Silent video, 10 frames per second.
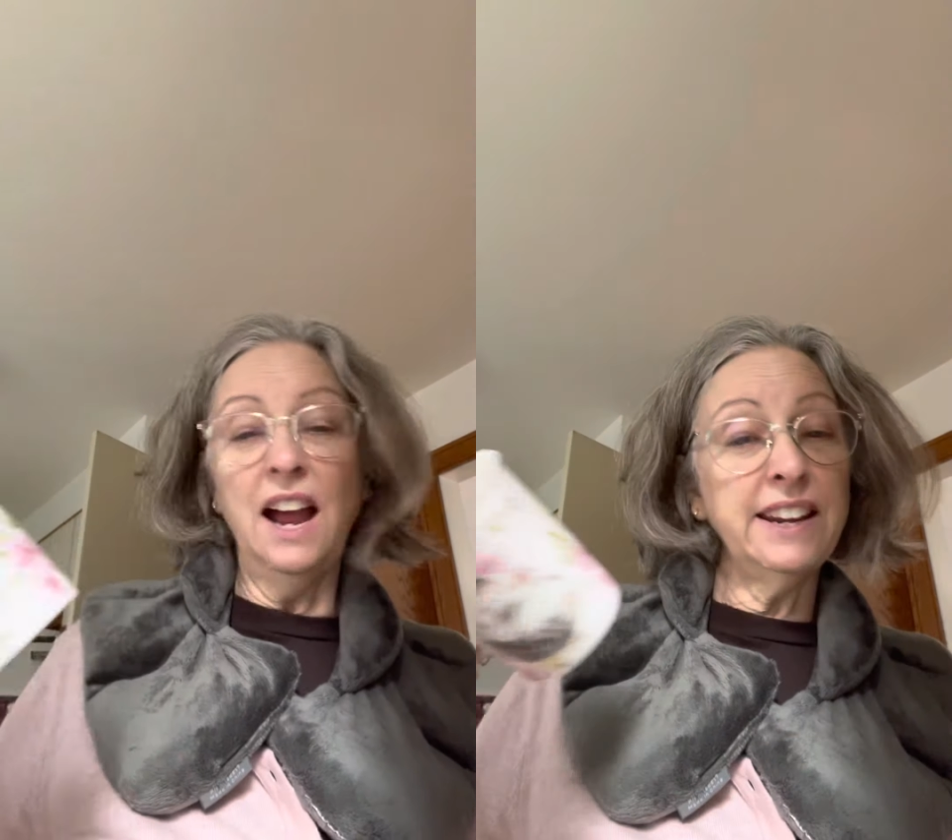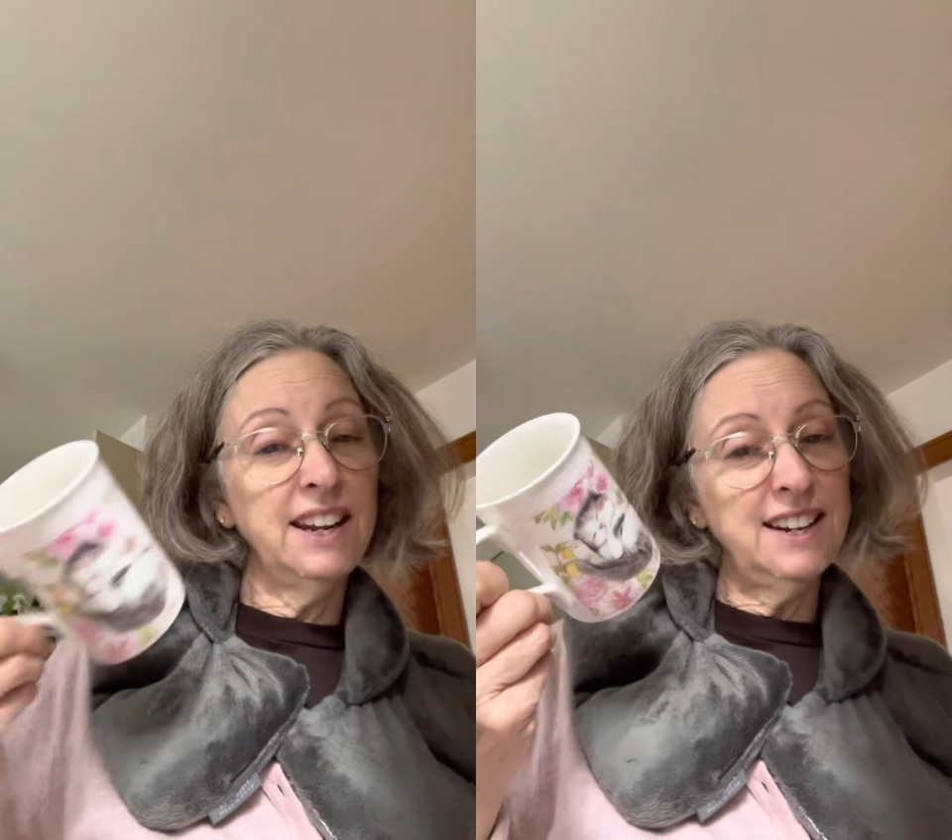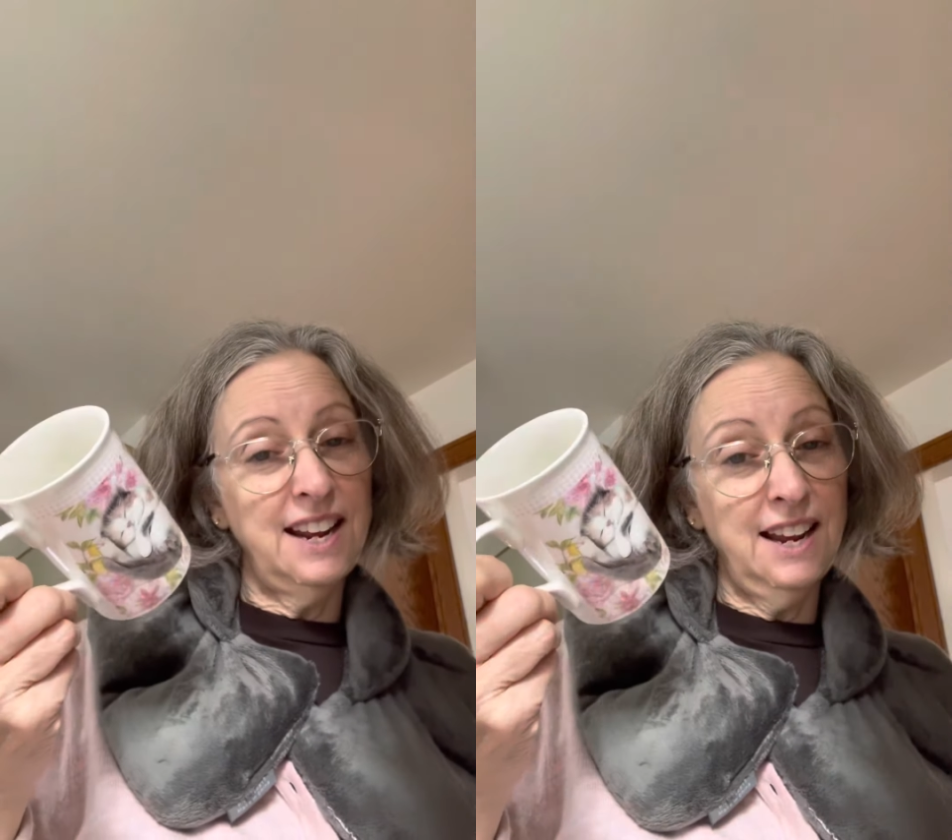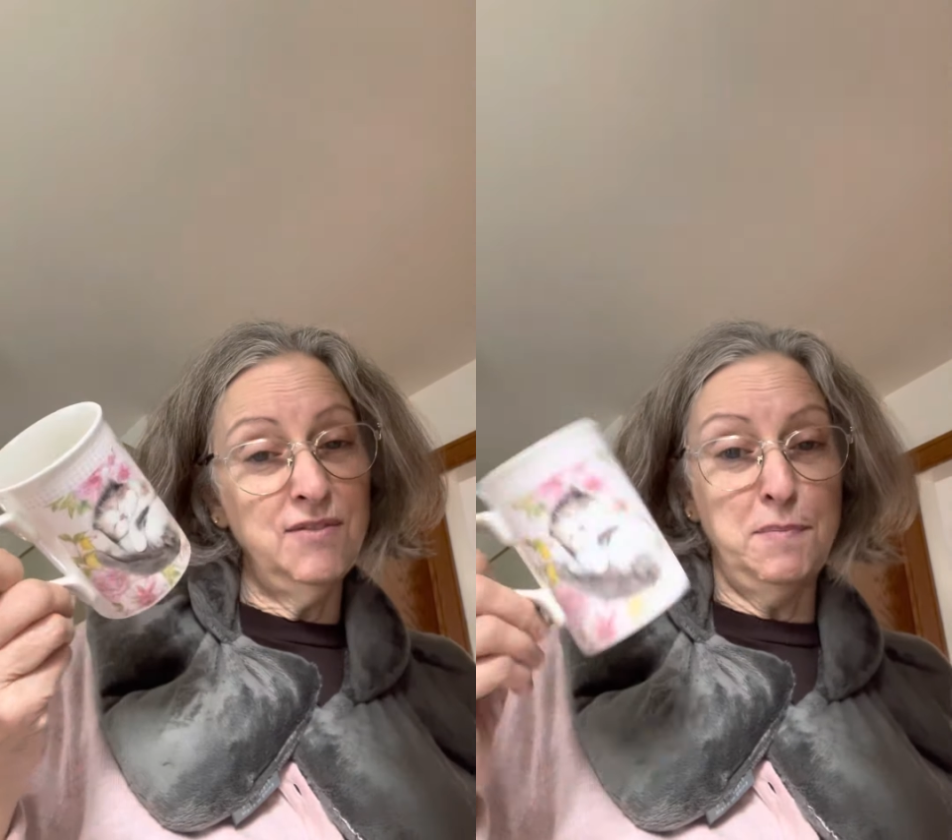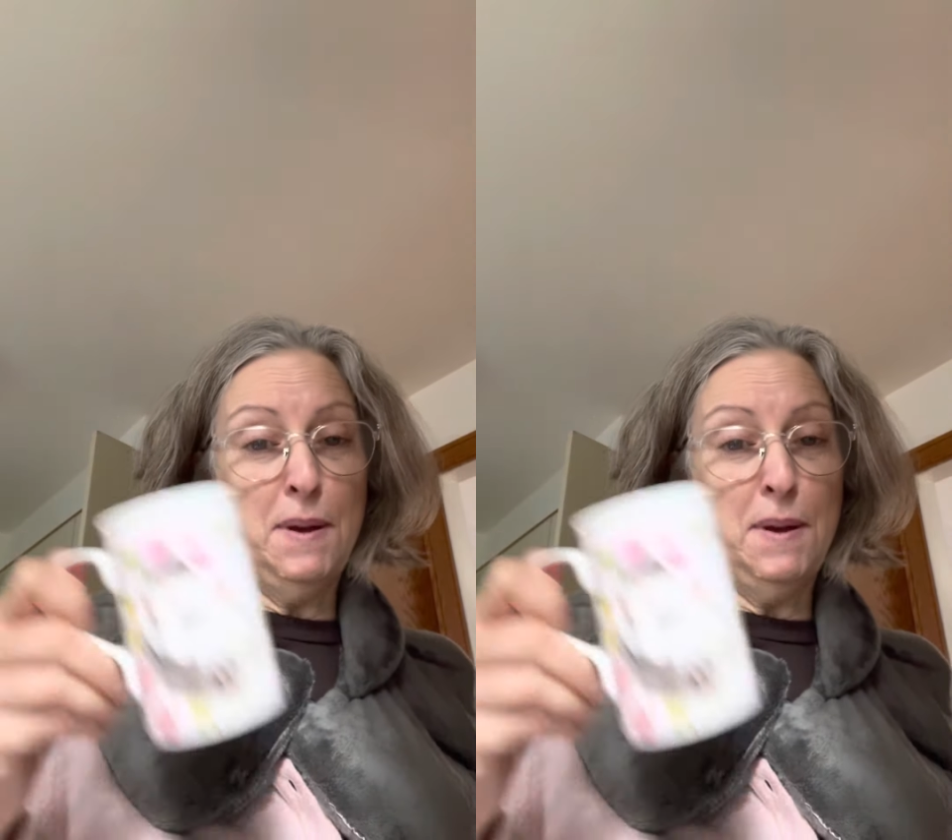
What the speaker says: I can't have a